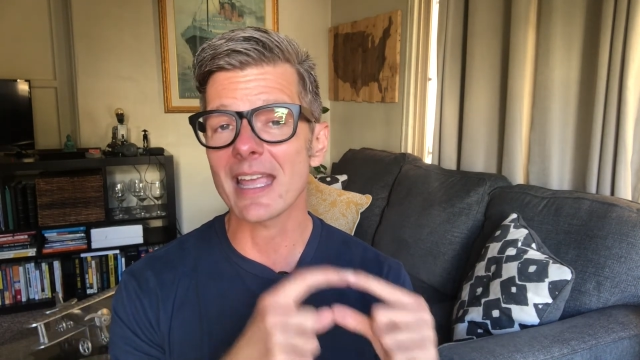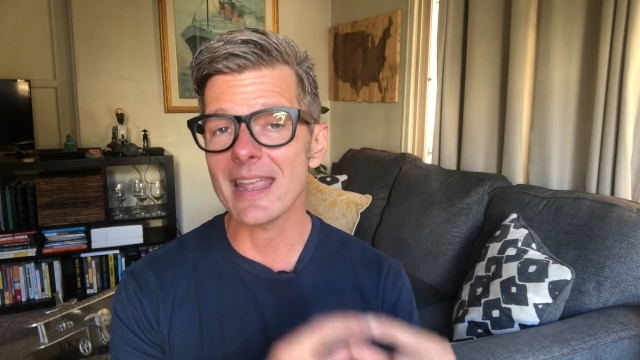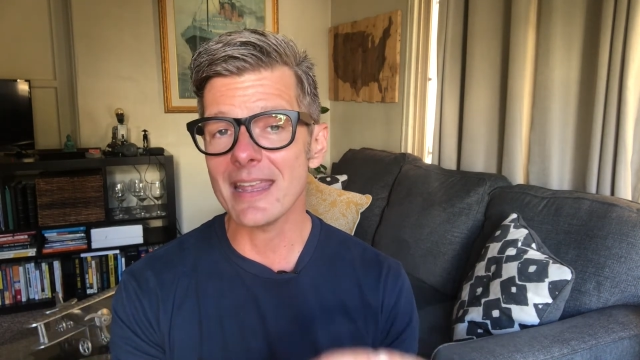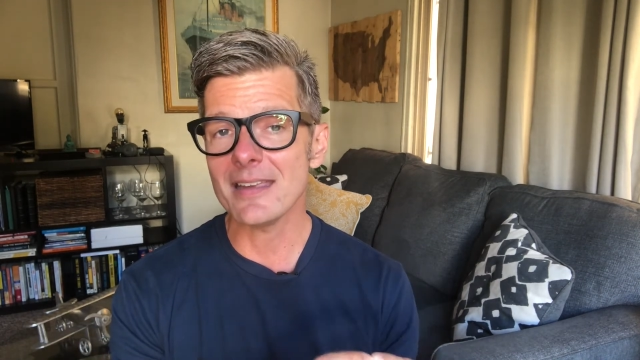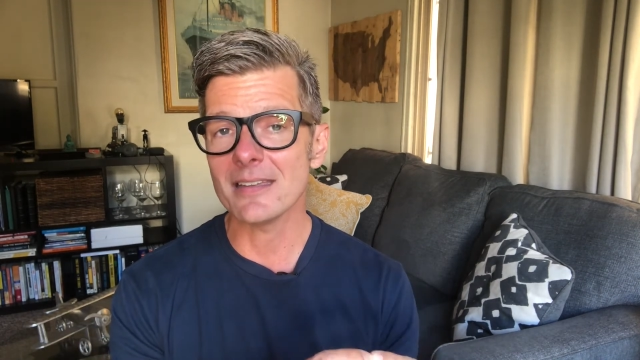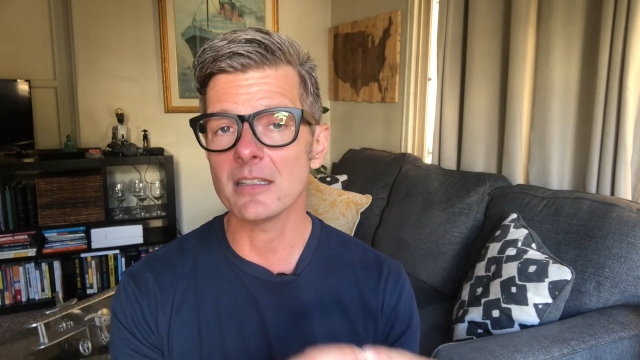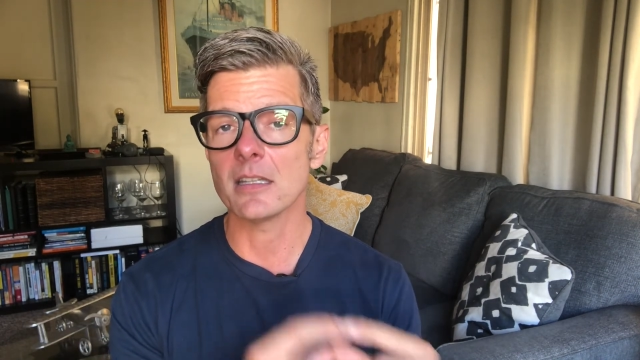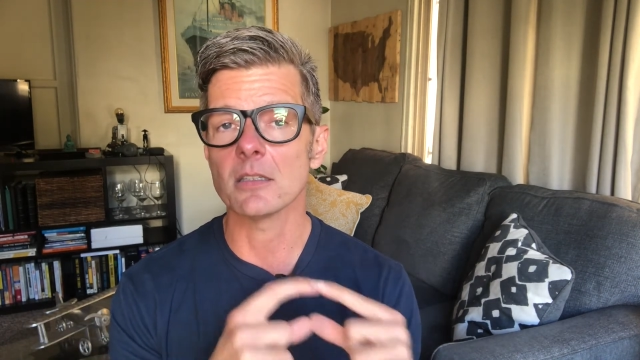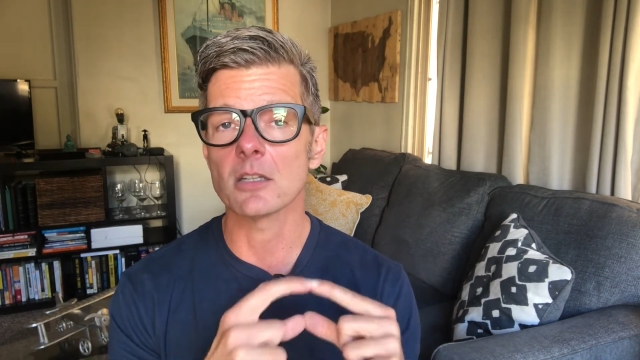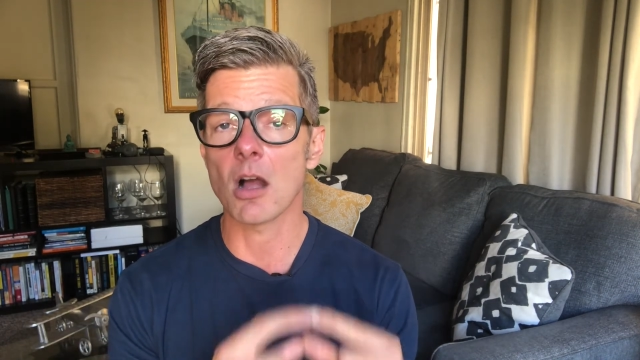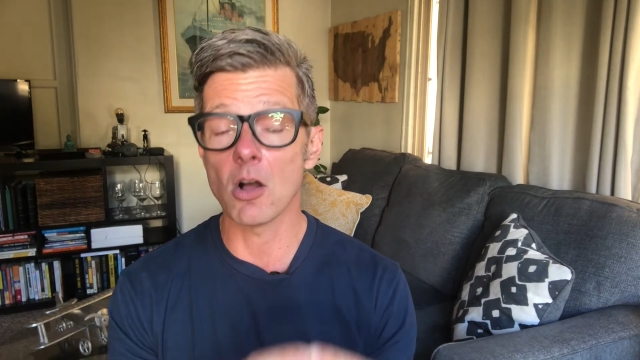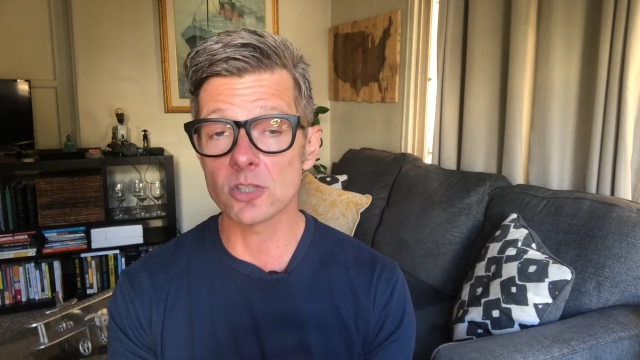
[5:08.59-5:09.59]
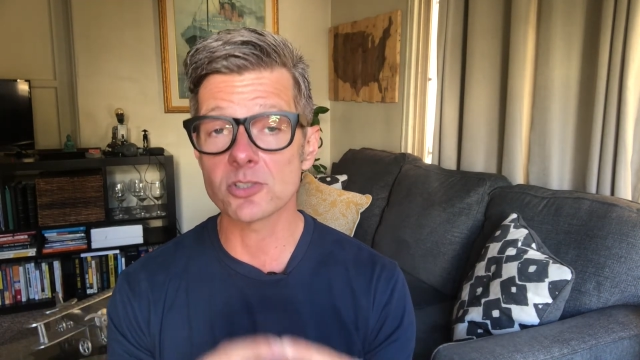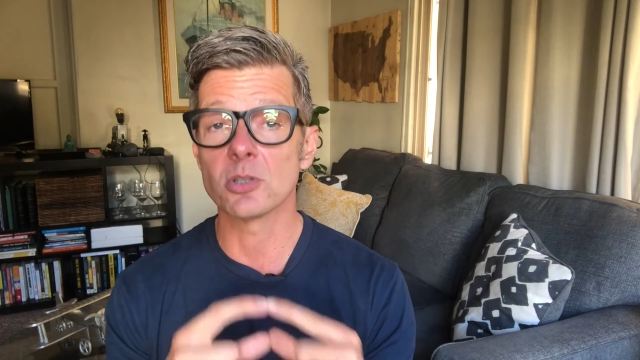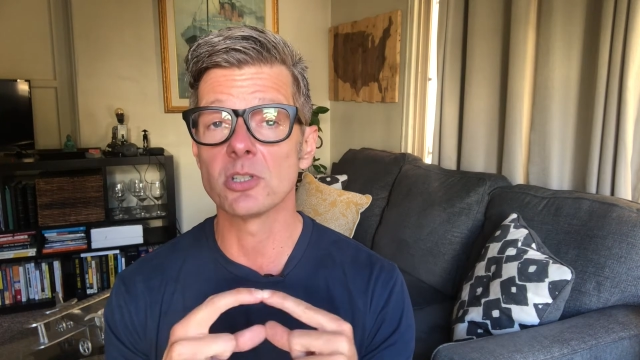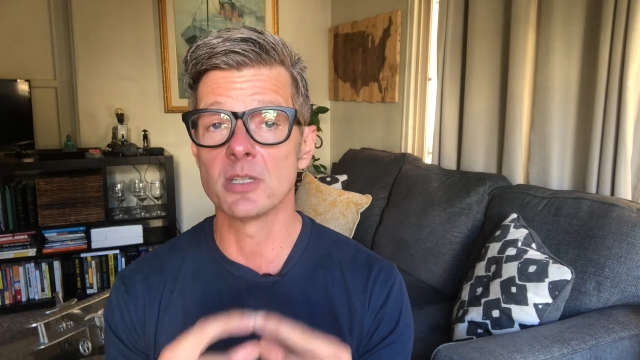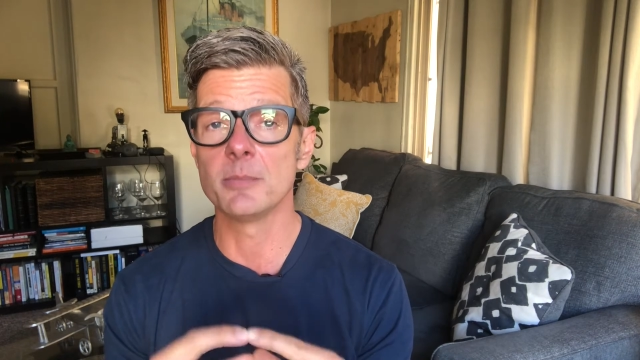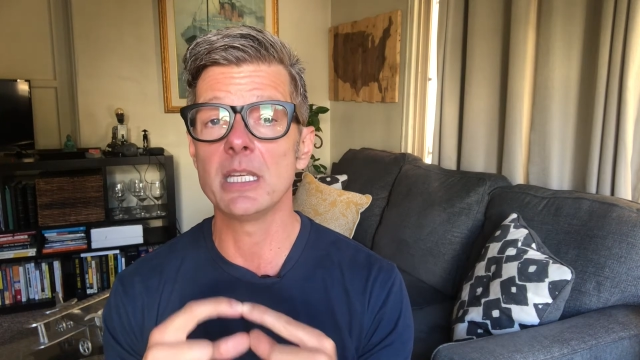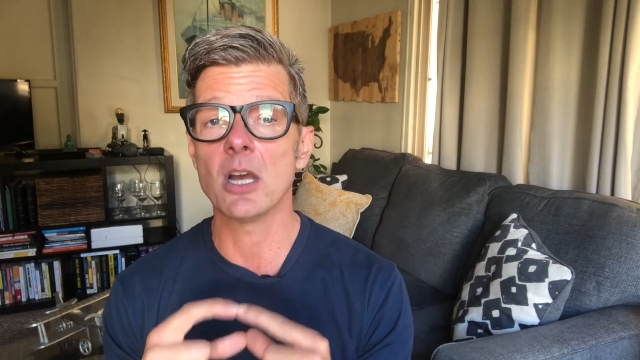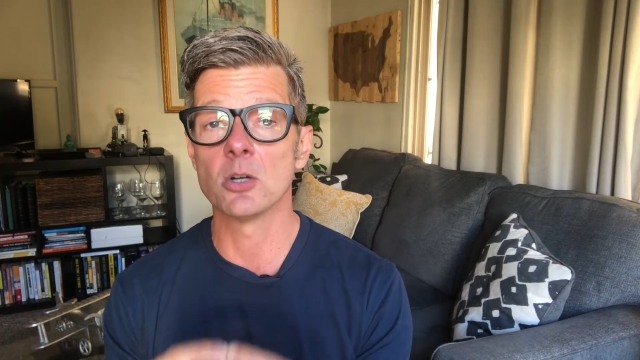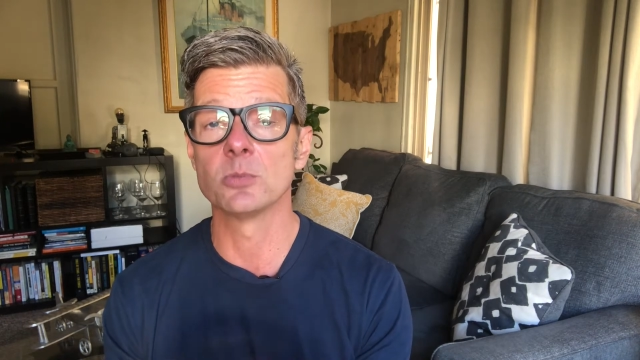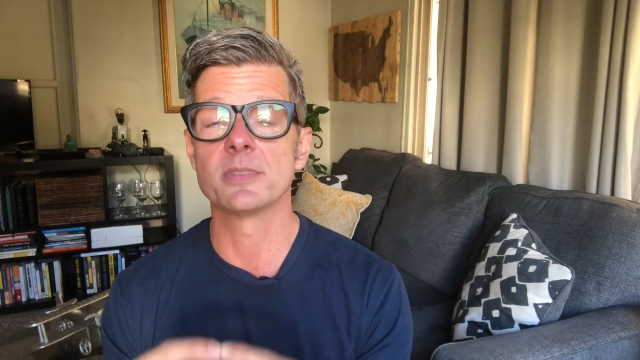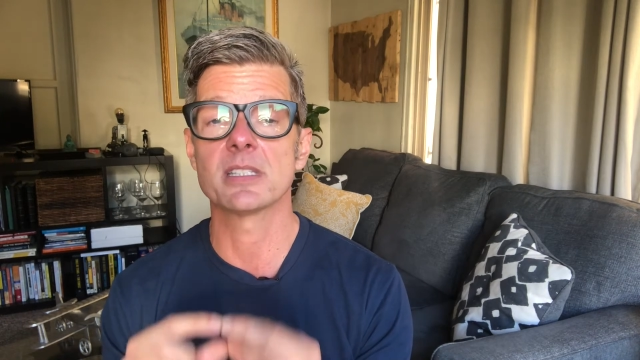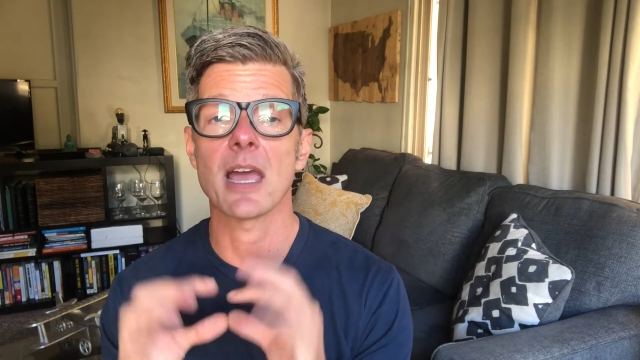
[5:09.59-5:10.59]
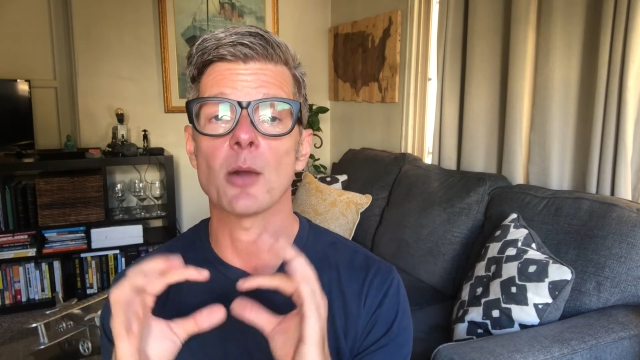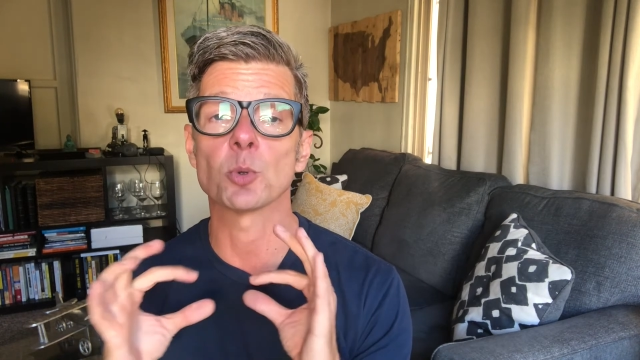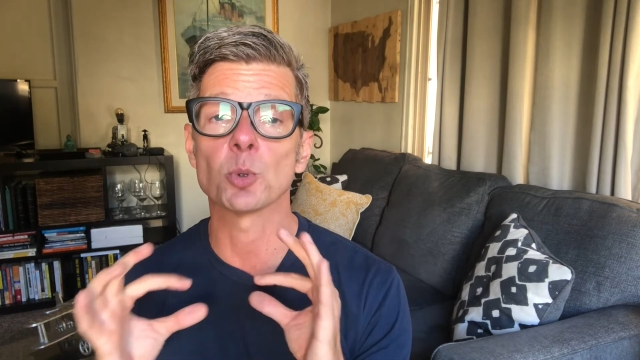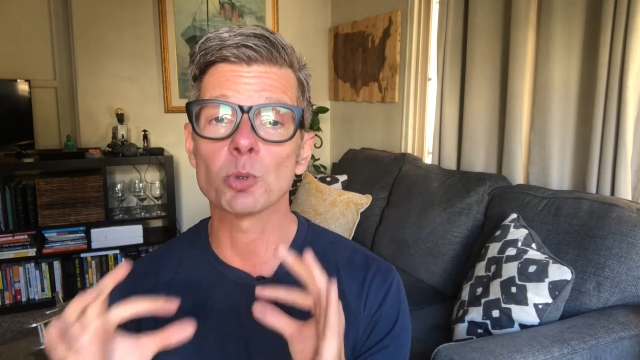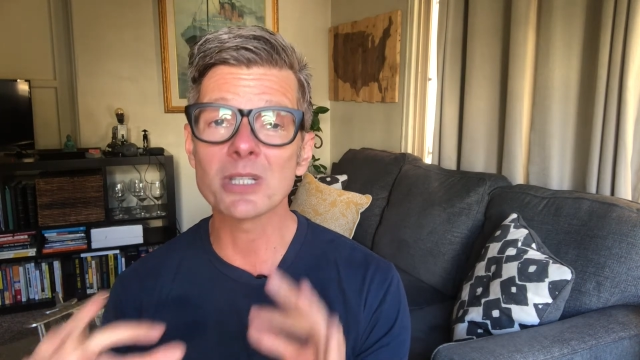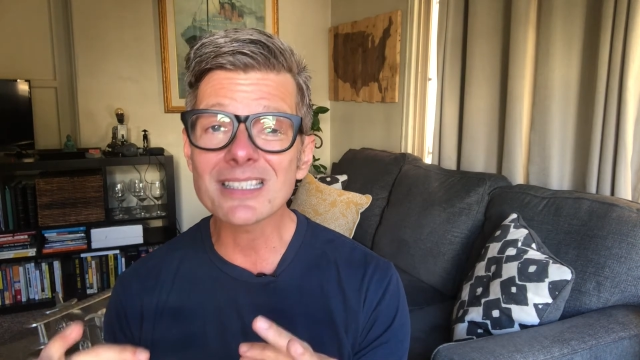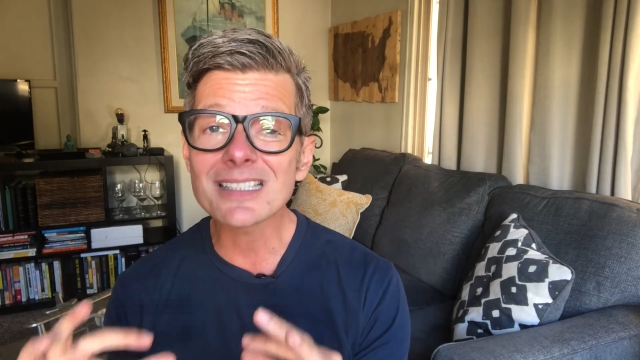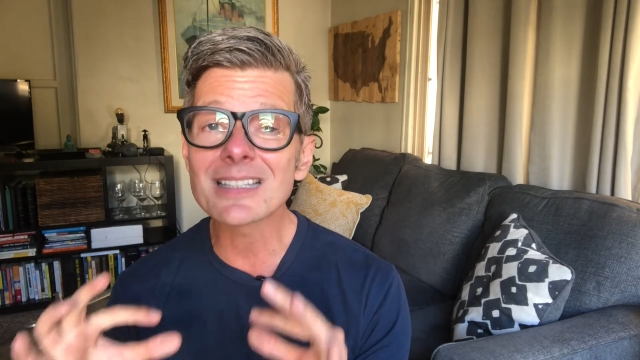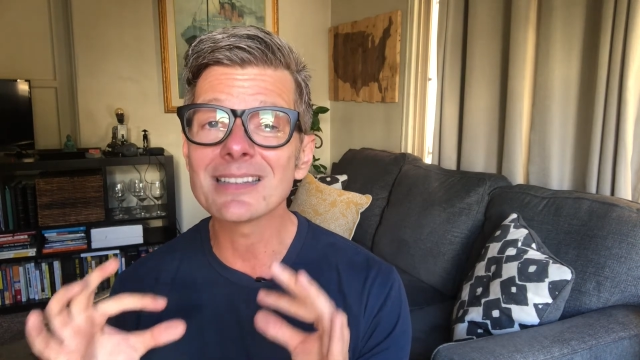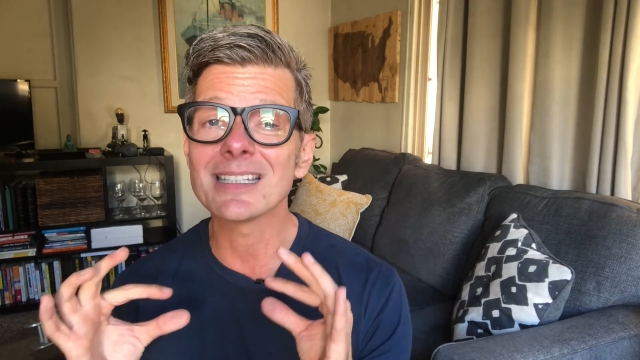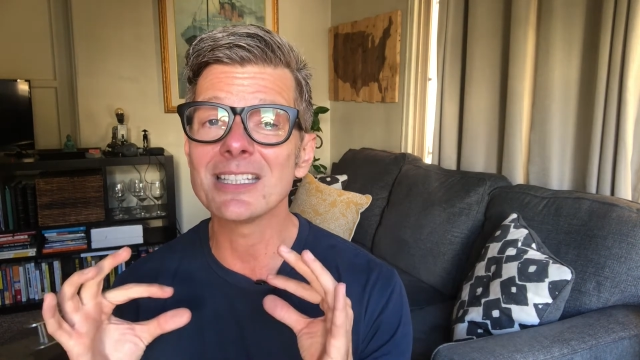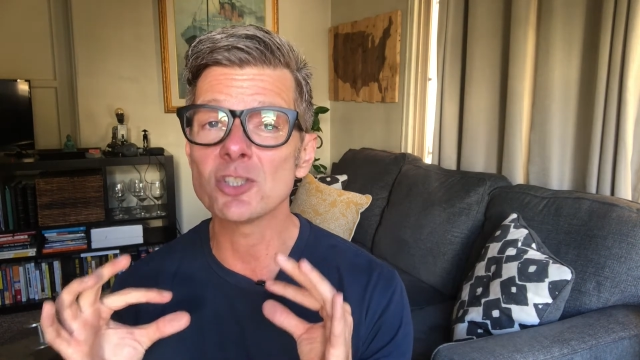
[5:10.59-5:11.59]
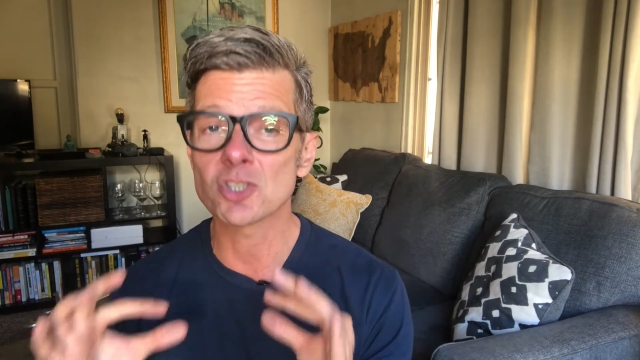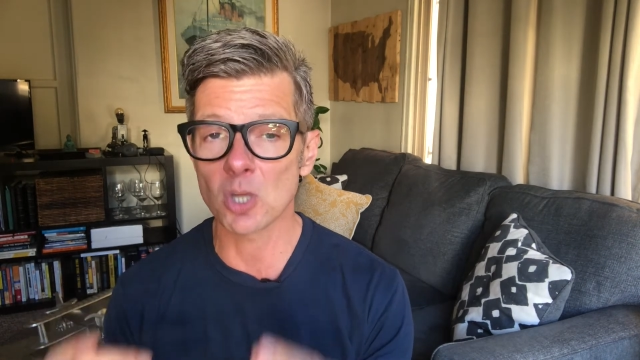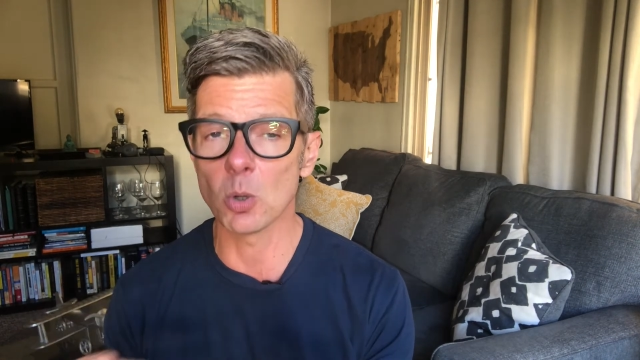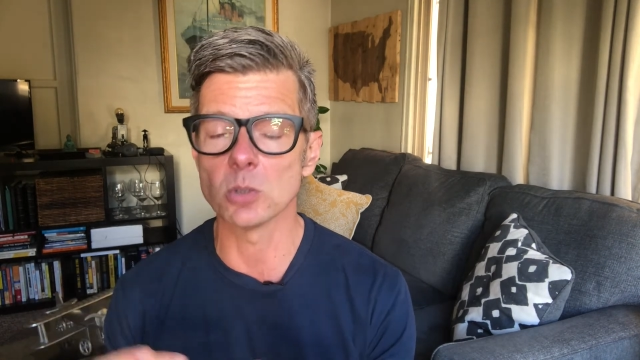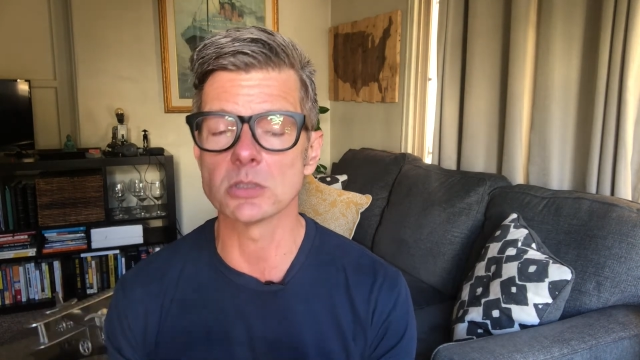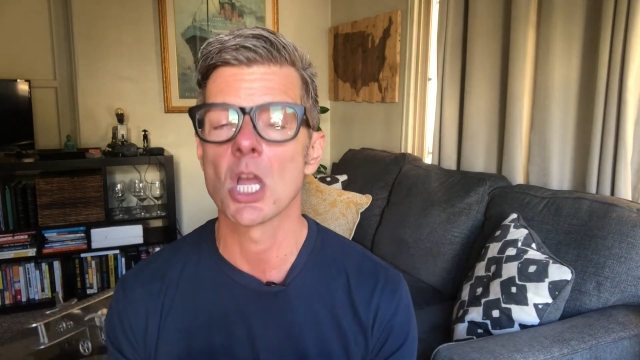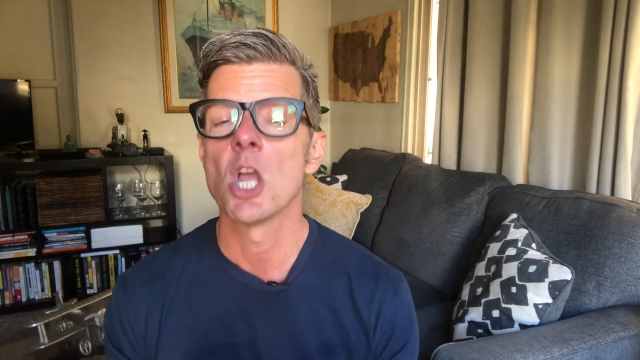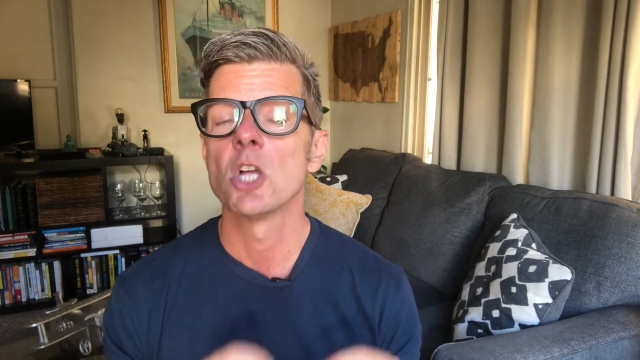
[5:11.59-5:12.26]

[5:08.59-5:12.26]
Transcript: and they're also going to be homes that recently sold.